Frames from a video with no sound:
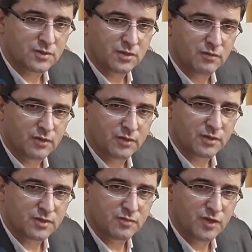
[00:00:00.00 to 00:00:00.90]
The
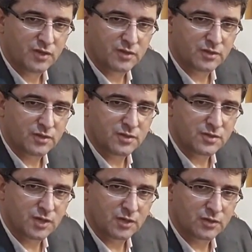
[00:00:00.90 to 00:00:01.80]
silver is
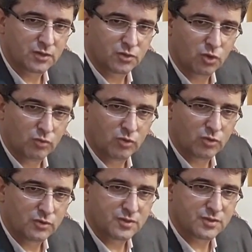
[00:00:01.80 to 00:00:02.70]
melted inside the raw
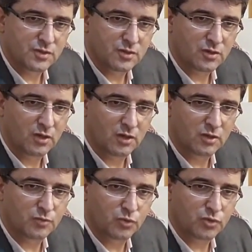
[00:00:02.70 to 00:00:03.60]
molds called
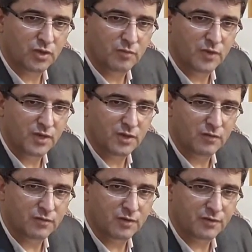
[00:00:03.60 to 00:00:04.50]
butte made
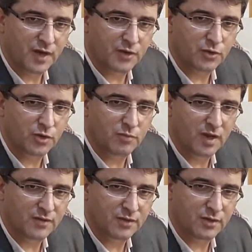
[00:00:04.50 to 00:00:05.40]
of refractory
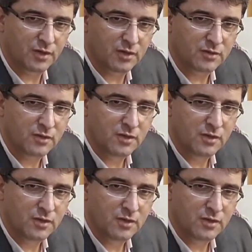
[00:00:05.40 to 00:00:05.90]
materials.